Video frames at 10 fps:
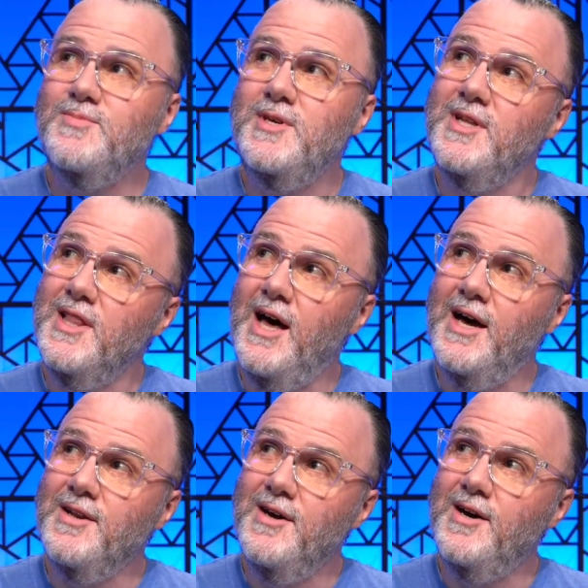me a
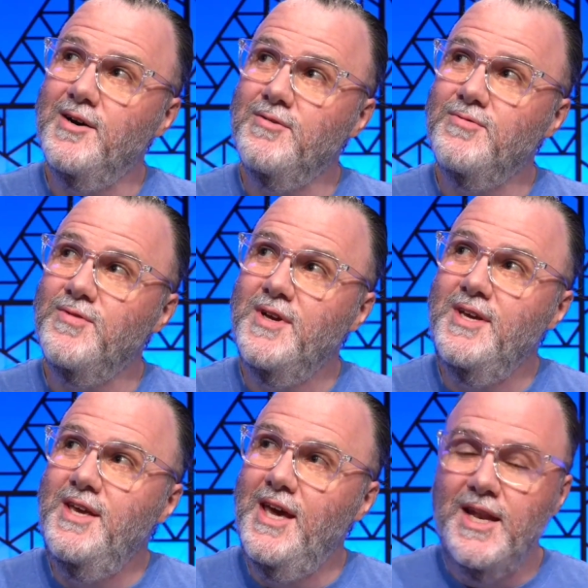lot of
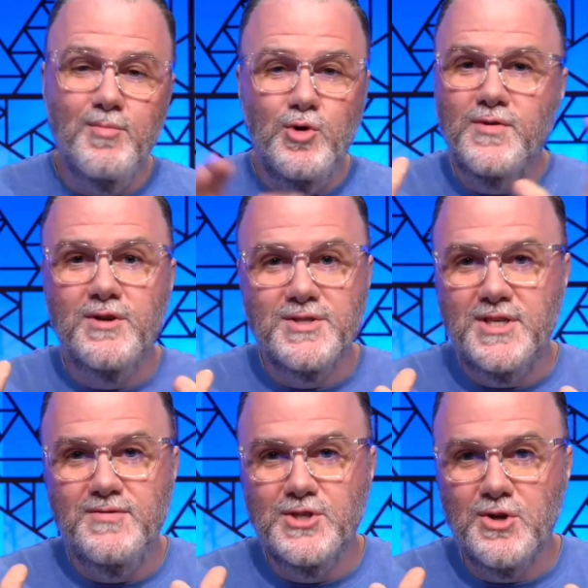any movie or
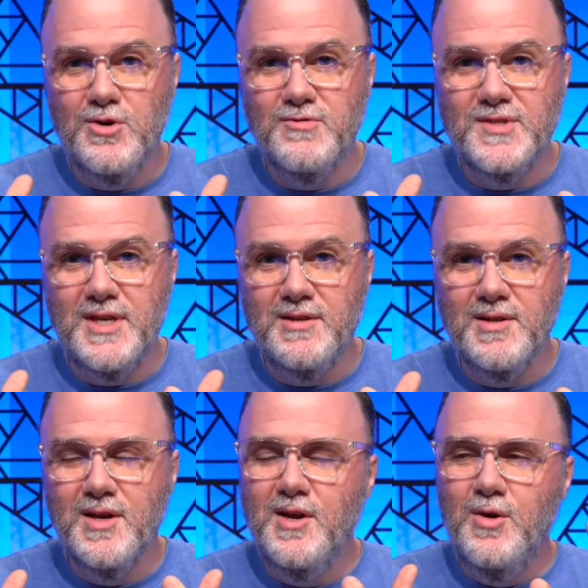TV show you've seen
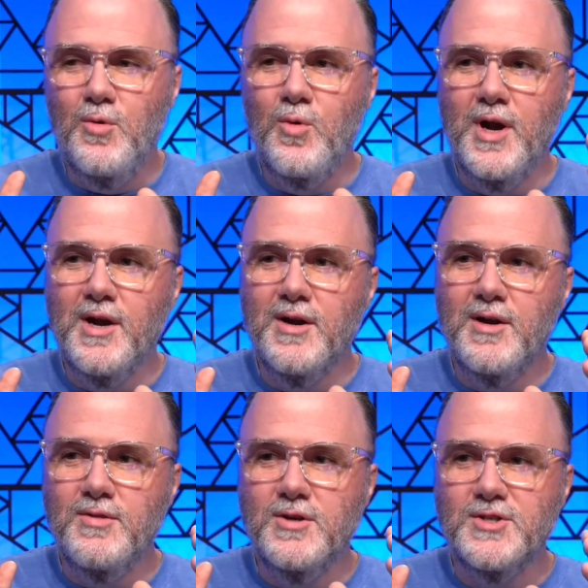where
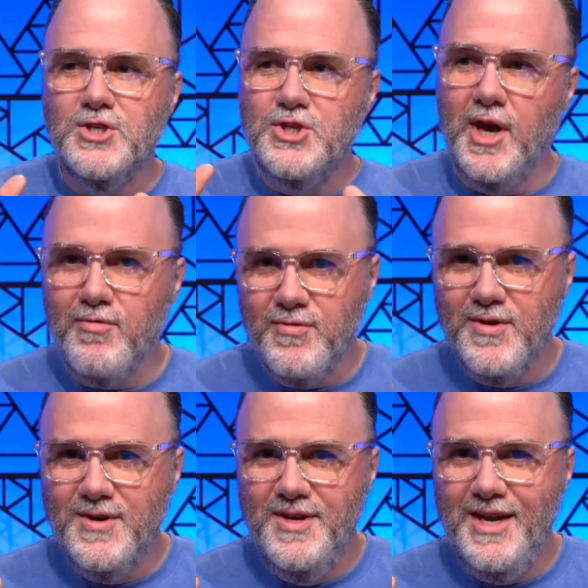there's a chef
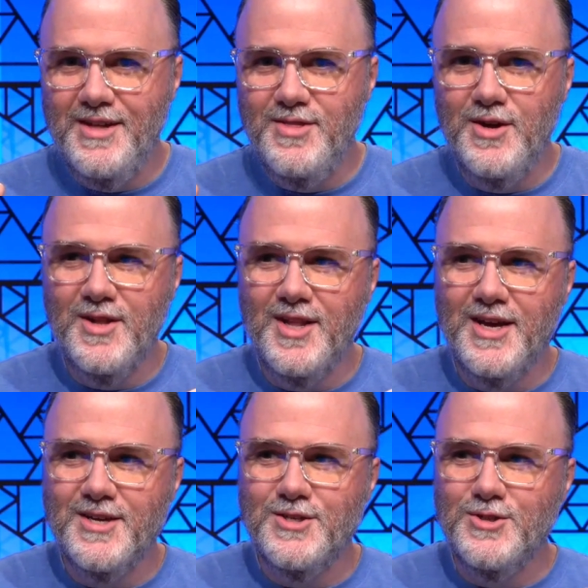and they're
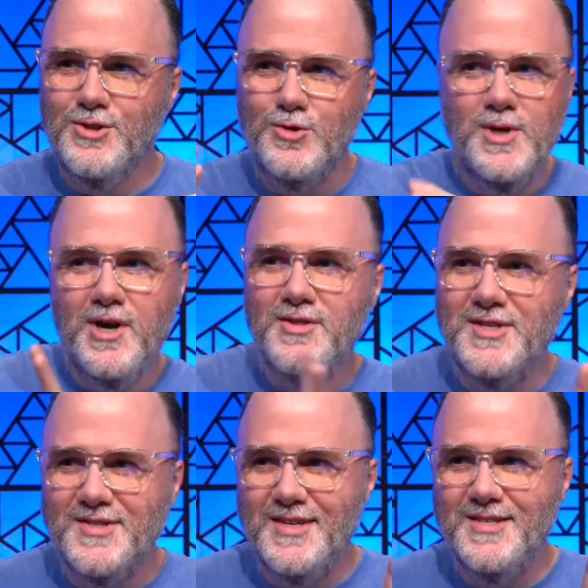like doing all these
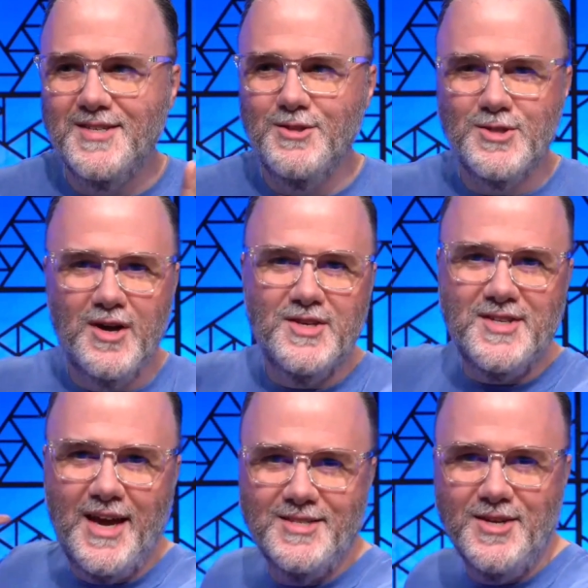things and there's all these
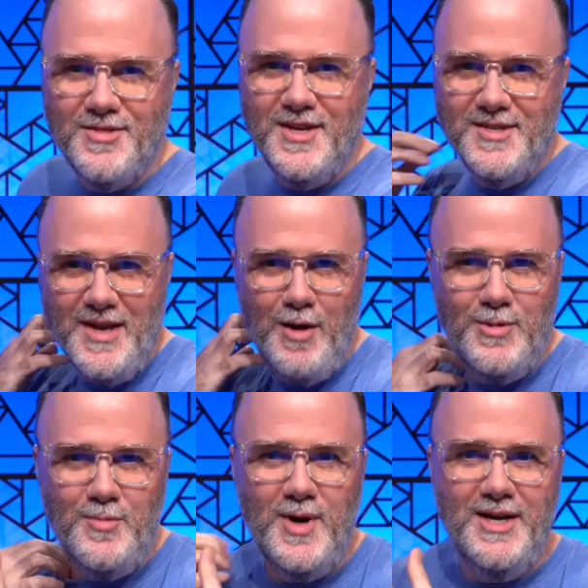hectic things
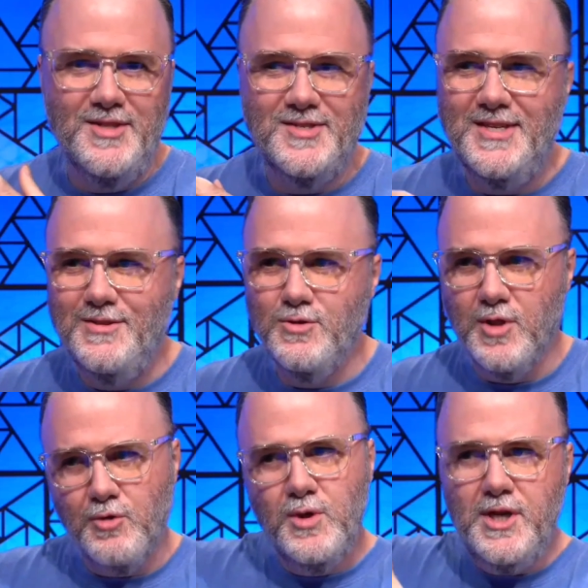happening behind the scenes. And you're
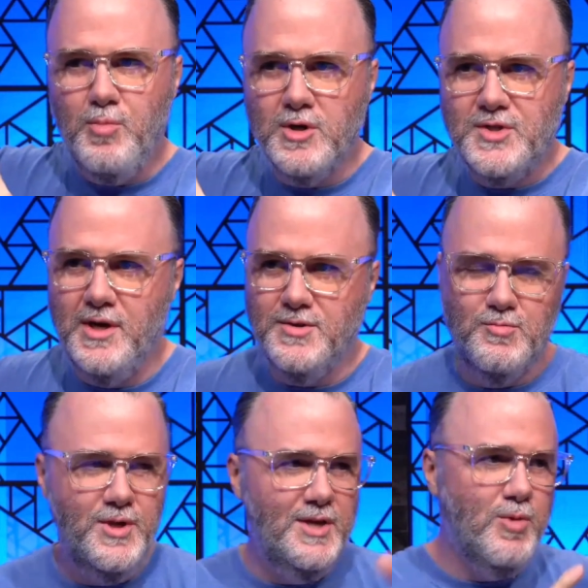like, we need more salt.
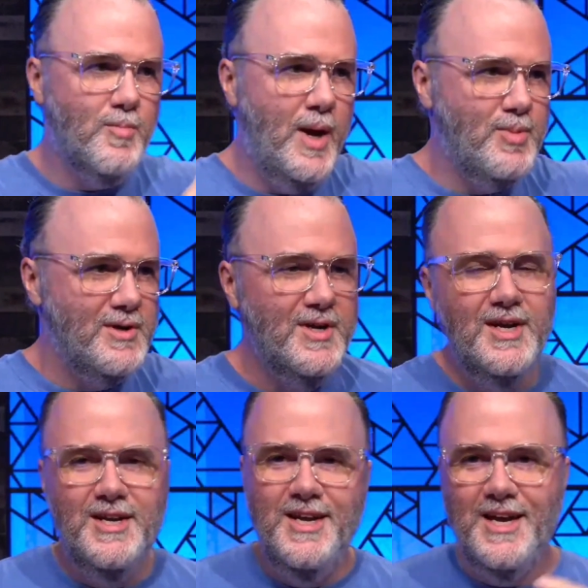We need more pepper.
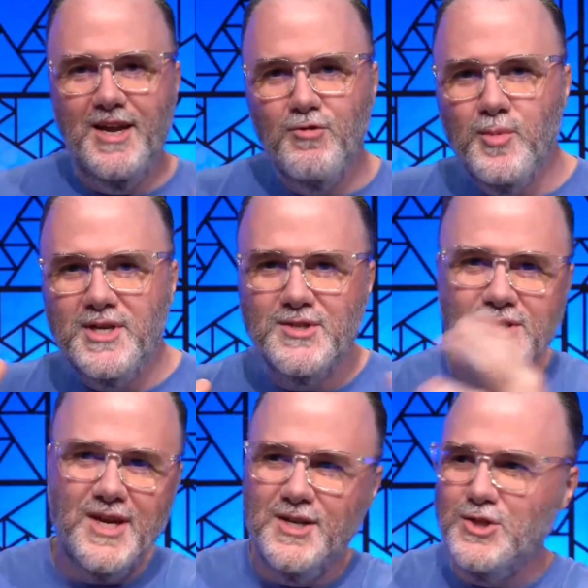And everybody's
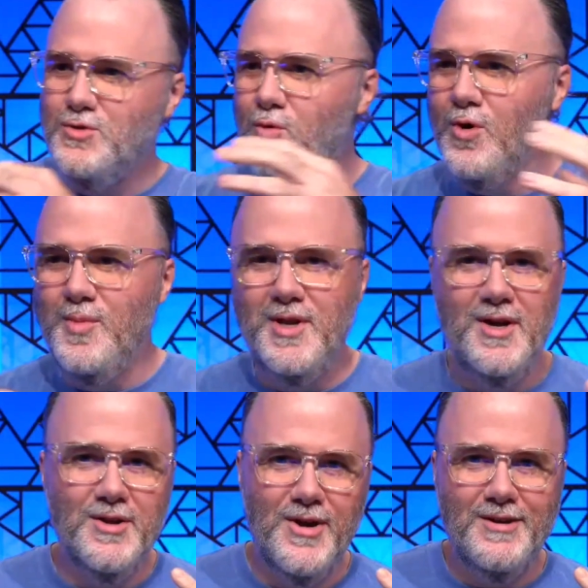kind of swarming
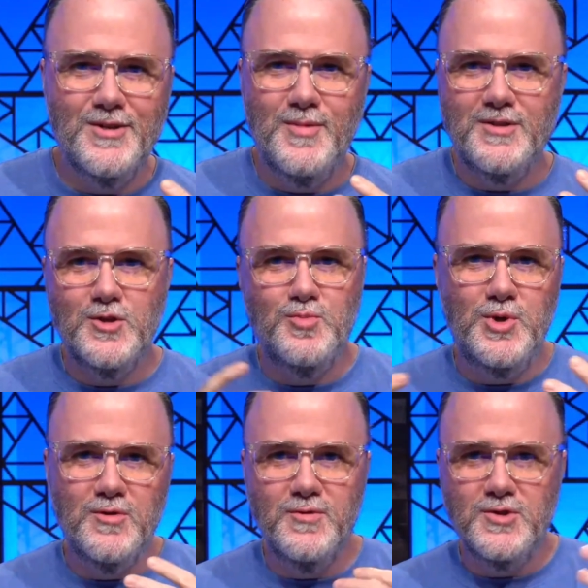all around to make this
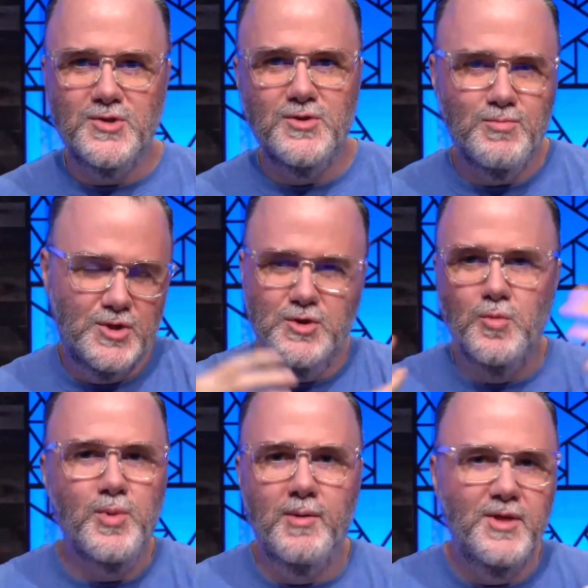beautiful
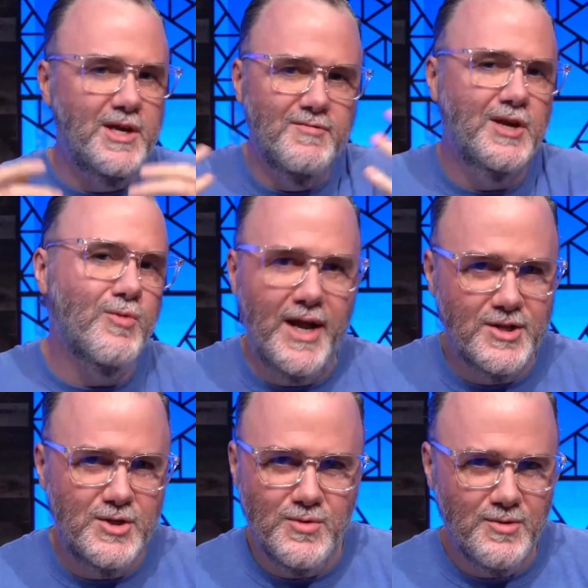soup. I'm thinking of like
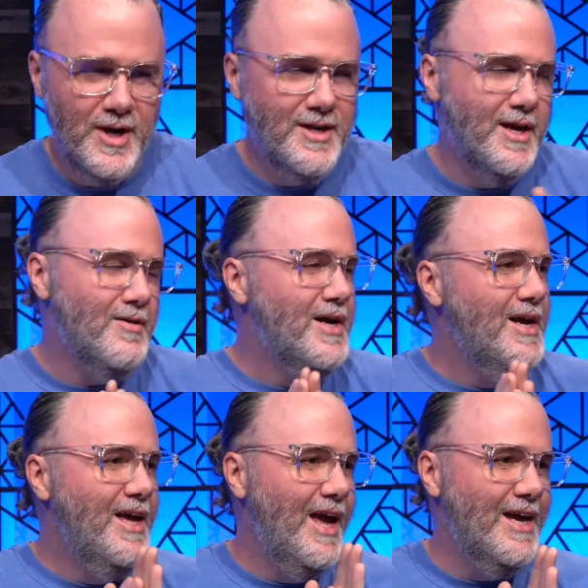Ratatouille right now.
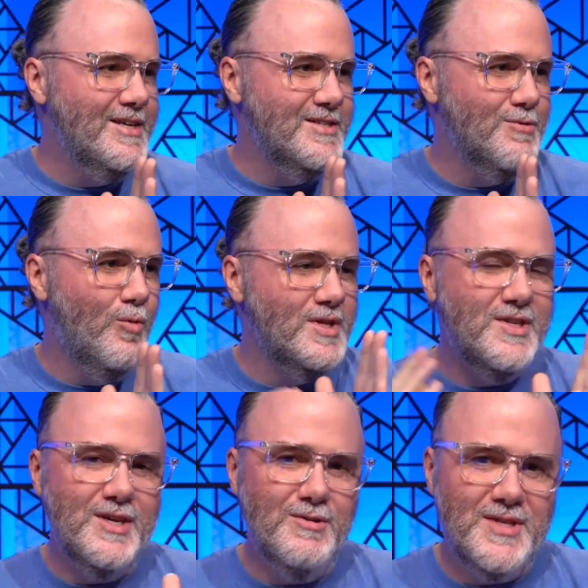And once
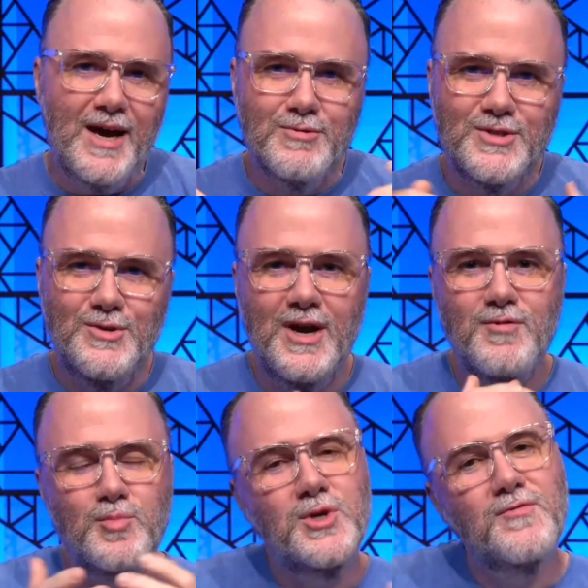it goes out, you have the
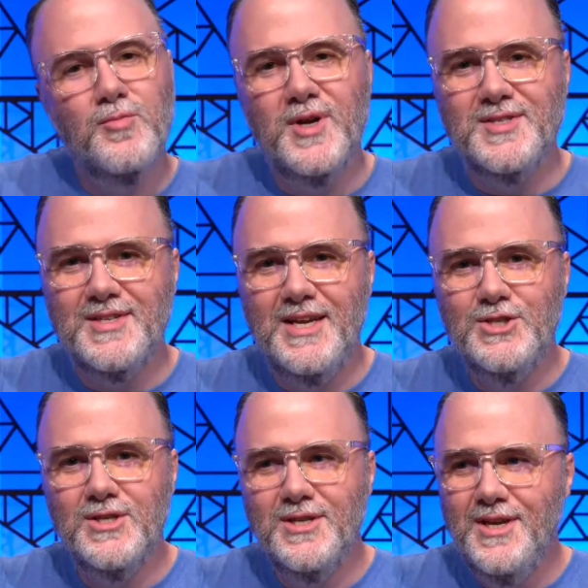beautiful
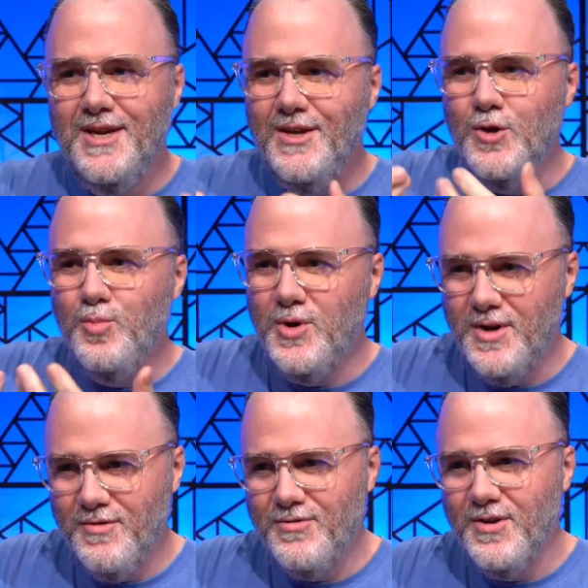presentation, you put it
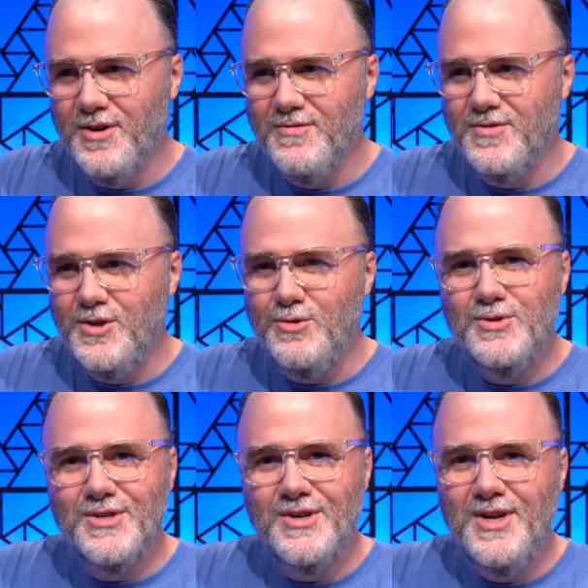in front of the
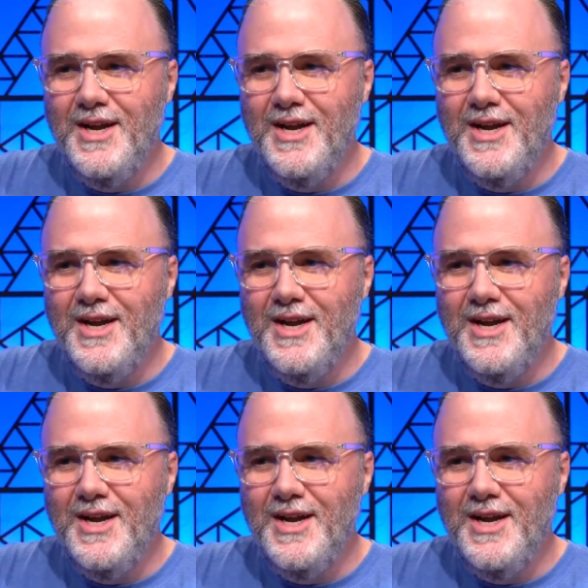user,